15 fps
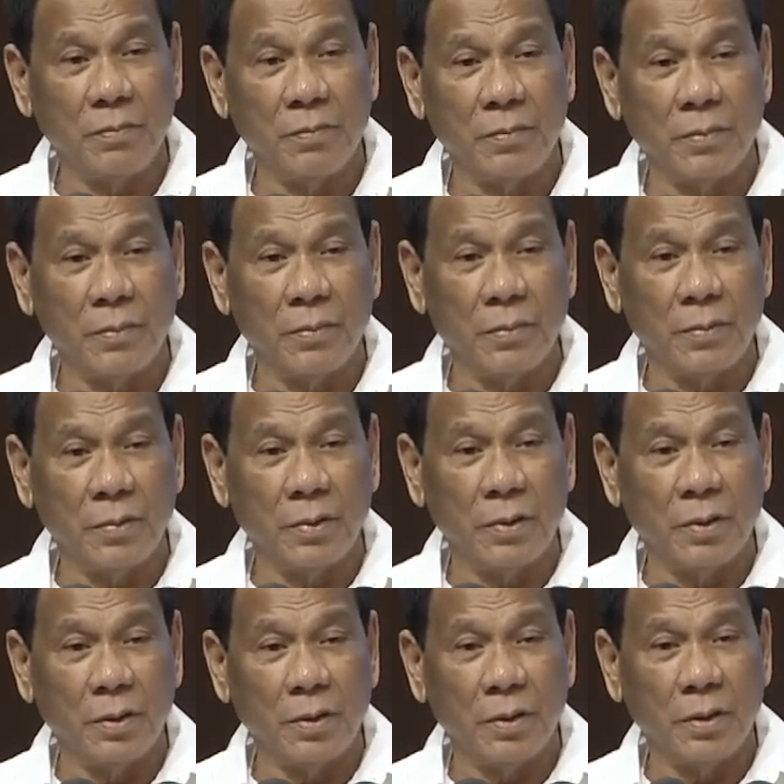
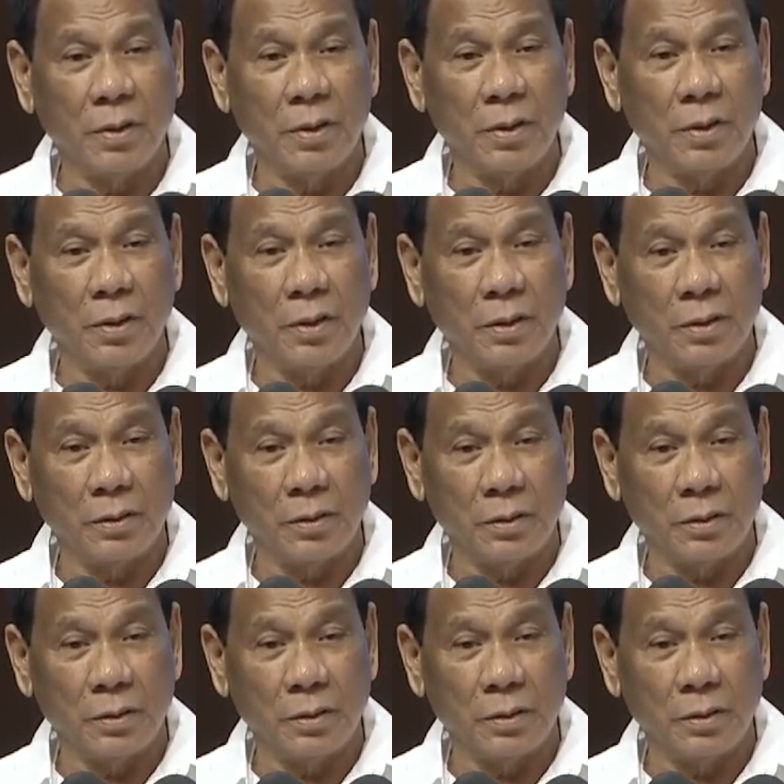Nobody speaks.